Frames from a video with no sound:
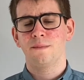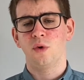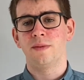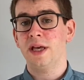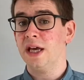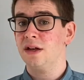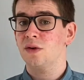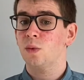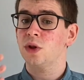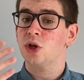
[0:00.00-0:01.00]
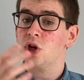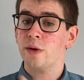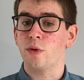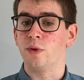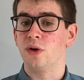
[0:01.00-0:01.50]
We begin with a
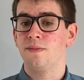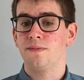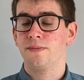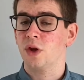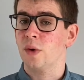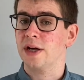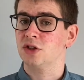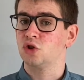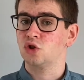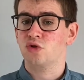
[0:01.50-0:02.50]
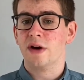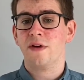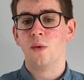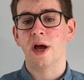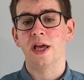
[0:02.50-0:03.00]
nobleman who has to
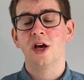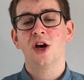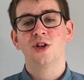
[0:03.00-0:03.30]
travel away